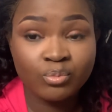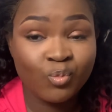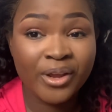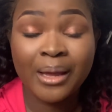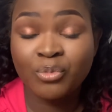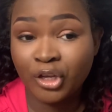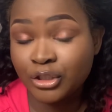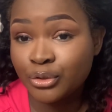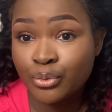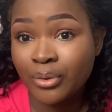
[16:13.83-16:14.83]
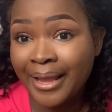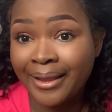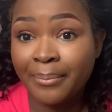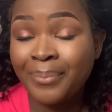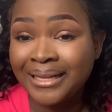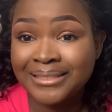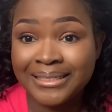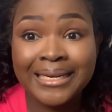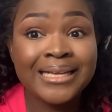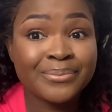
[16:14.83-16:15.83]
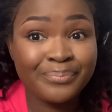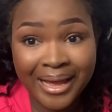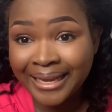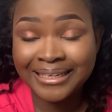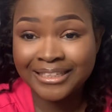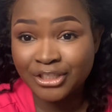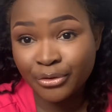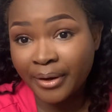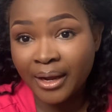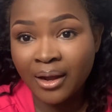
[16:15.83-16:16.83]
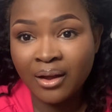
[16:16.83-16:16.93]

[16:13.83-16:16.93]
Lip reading: when I'm going to like party. That's back in Nigeria.